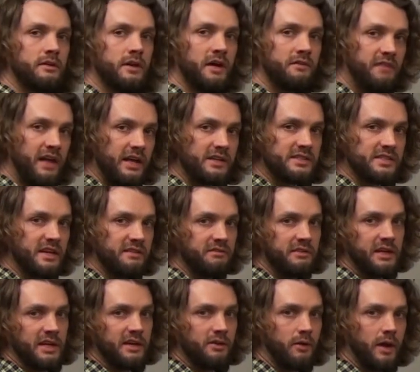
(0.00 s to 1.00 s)
of that
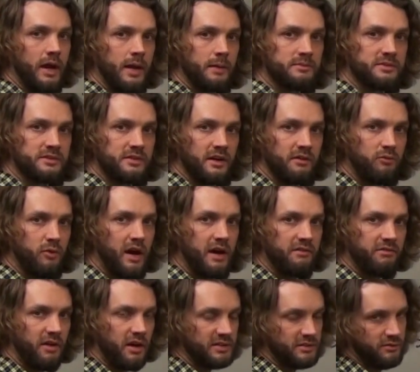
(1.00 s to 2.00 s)
17 grams of white
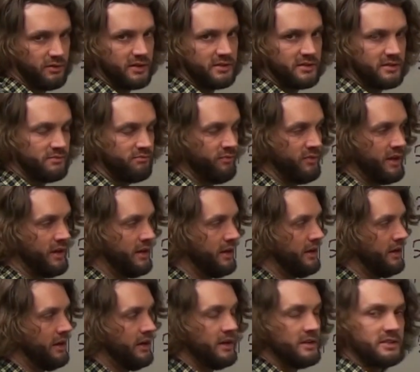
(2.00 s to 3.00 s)
phosphorus.
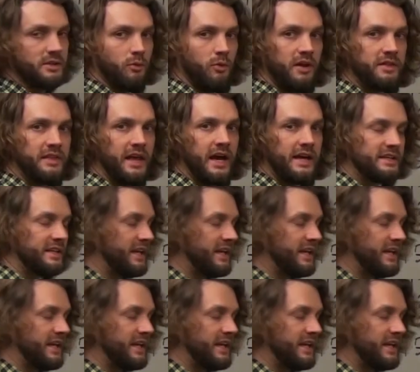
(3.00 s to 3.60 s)
So what that